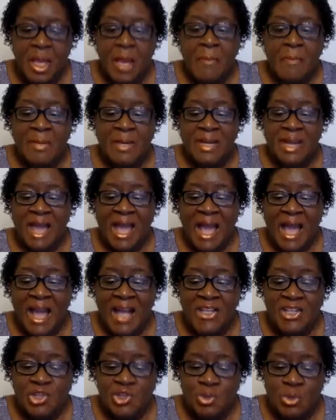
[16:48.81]
But
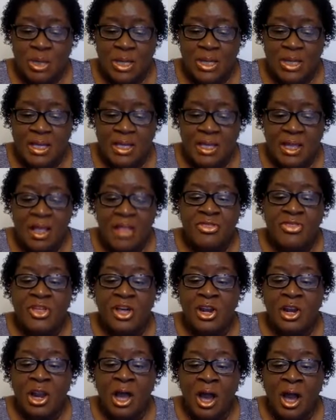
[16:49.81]
actually, the
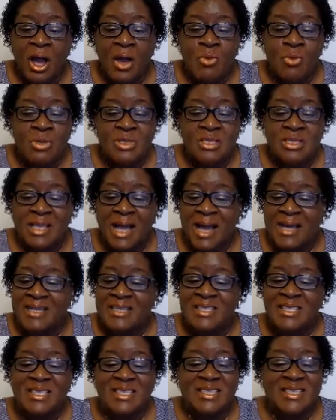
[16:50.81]
law was not
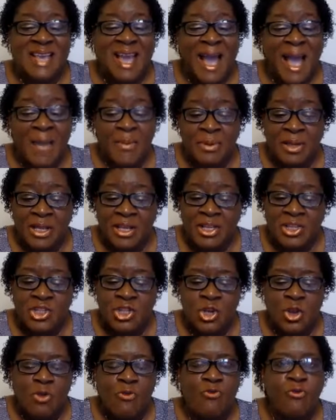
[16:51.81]
established